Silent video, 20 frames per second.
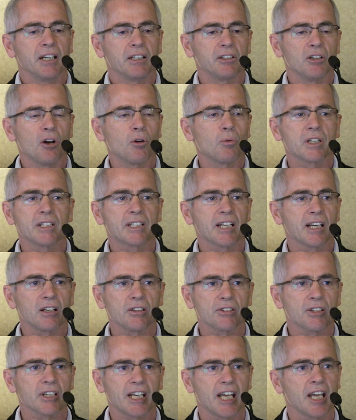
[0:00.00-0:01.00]
no one
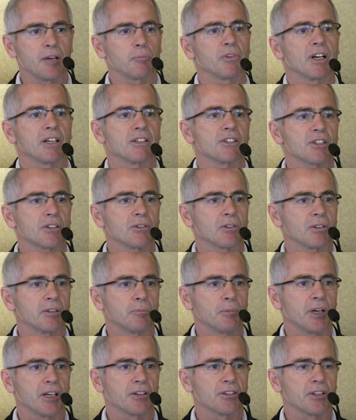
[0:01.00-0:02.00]
tells a Cape Breton
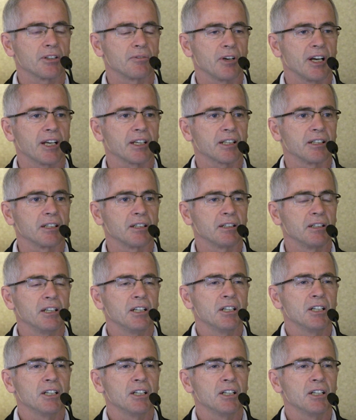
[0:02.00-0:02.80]
story better than Rankin.